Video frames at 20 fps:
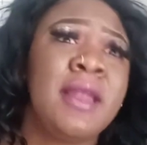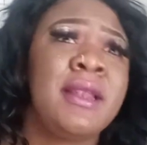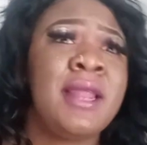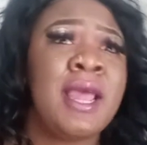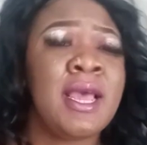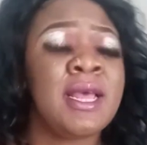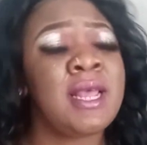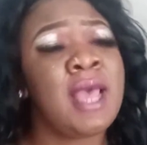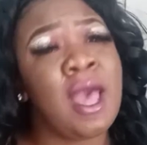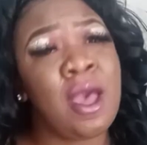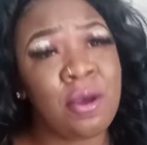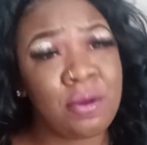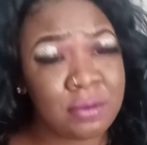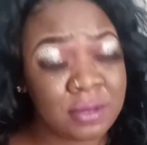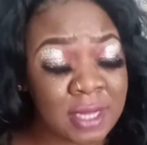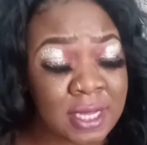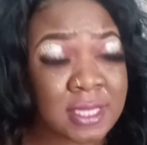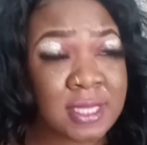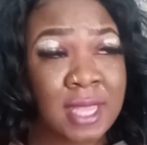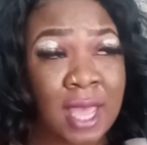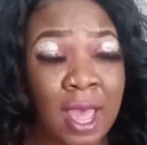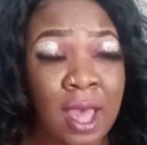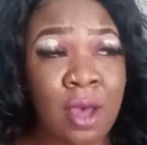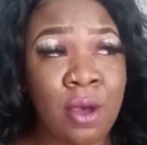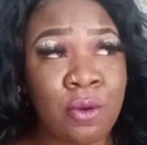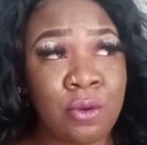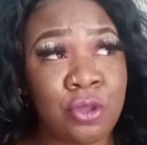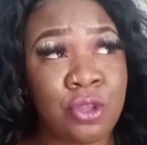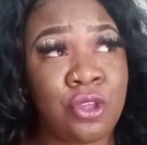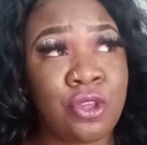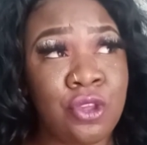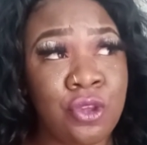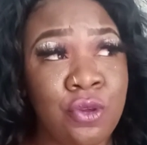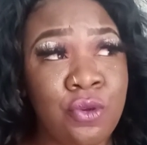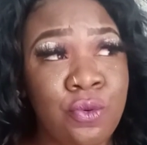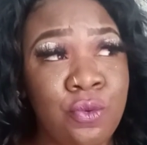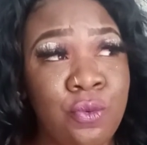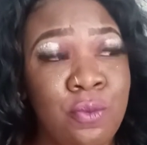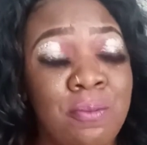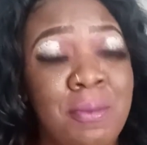That's how
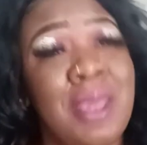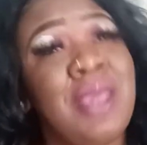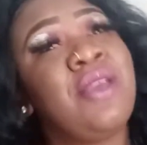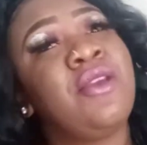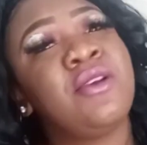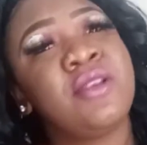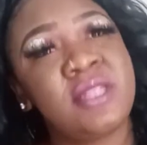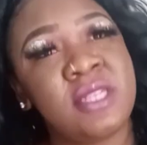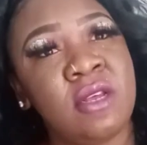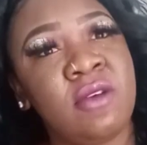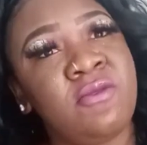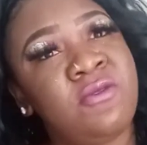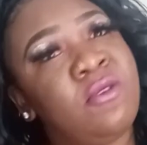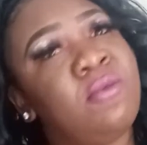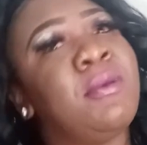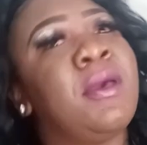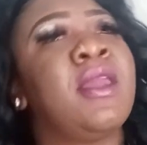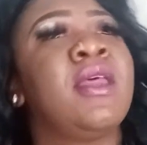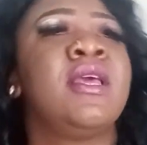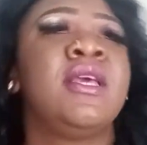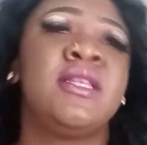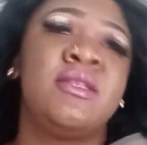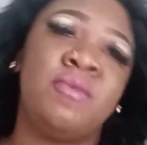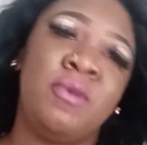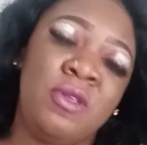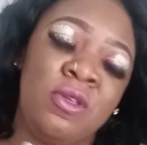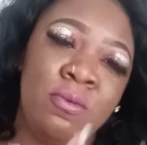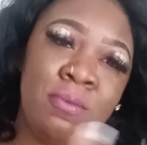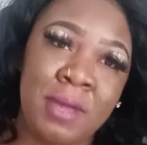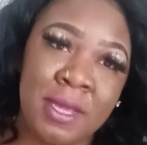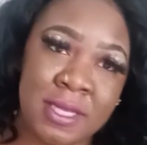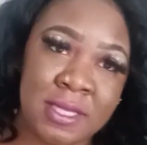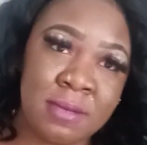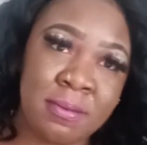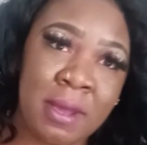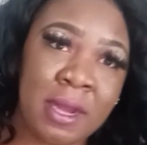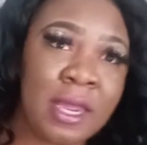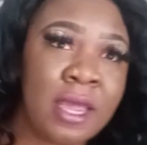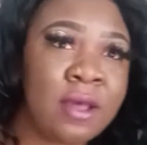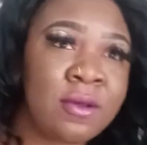you make yourself feel better, is when you make
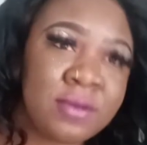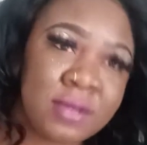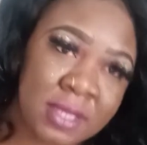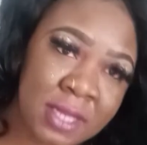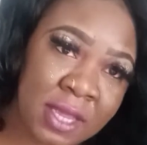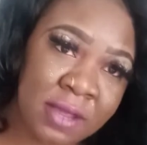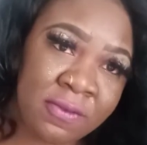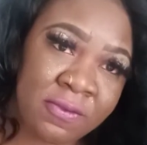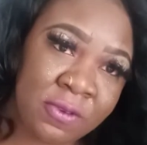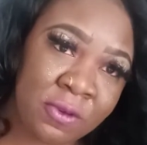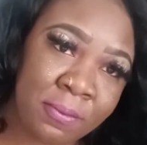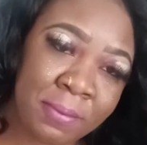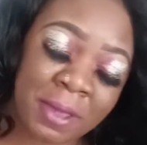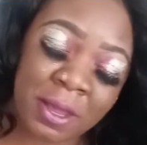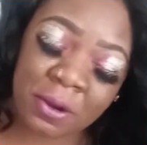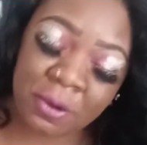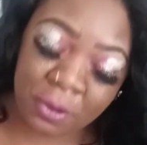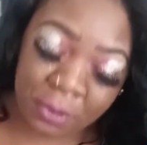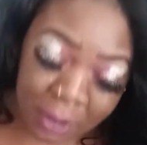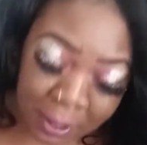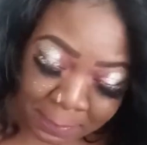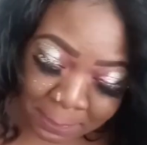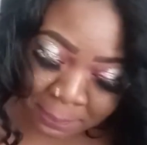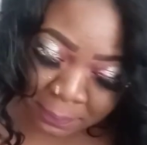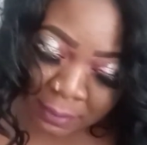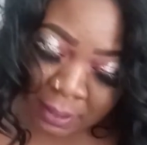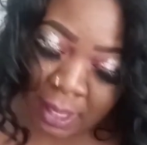somebody else day feel better. Okay?